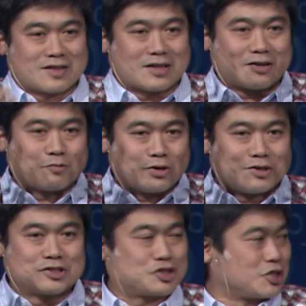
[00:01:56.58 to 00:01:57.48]
that we're
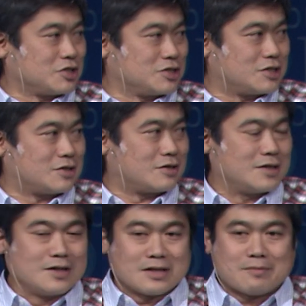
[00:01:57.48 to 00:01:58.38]
in charge here,
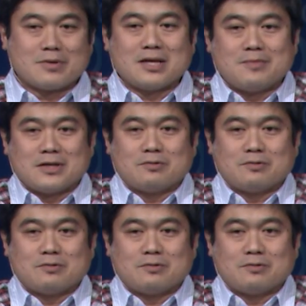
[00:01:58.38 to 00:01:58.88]
that maybe